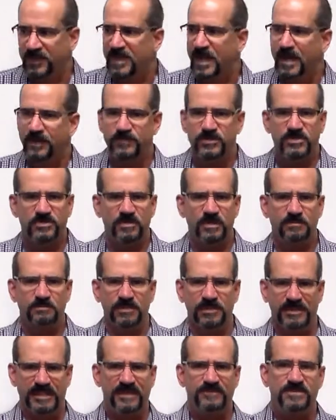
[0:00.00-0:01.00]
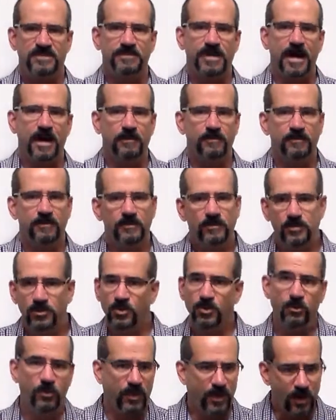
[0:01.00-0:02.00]
kind of strict beliefs about
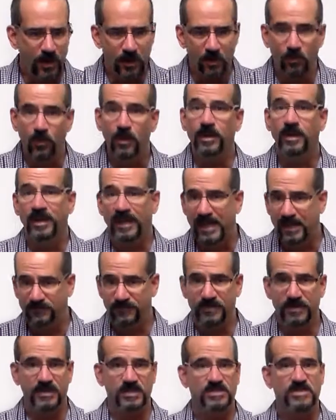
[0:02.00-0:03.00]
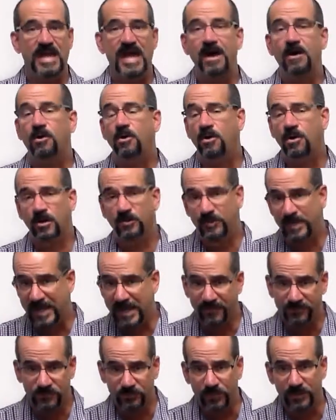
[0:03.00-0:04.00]
who we are, what life is, how hard we
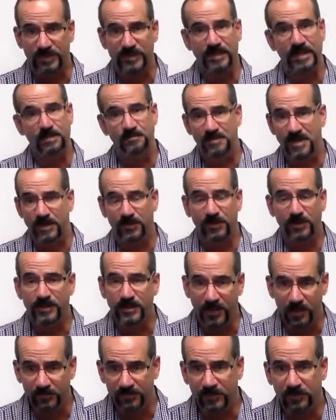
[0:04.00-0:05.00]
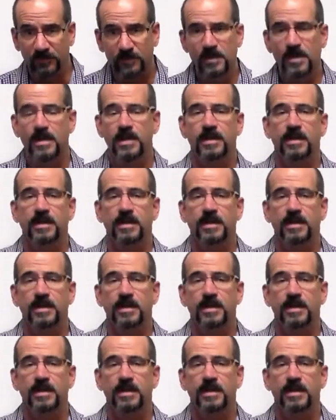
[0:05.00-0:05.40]
have to work to get better at Kenpo.